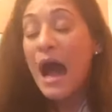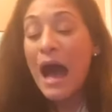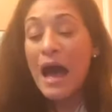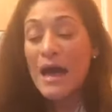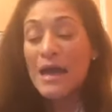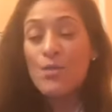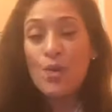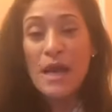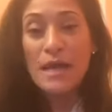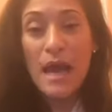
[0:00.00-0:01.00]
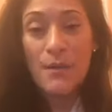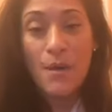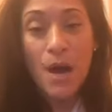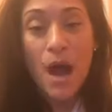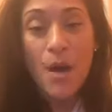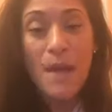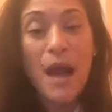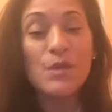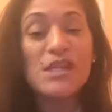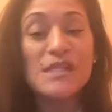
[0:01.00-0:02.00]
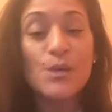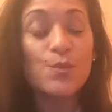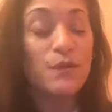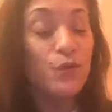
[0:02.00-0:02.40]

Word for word: I, when um, I was sick with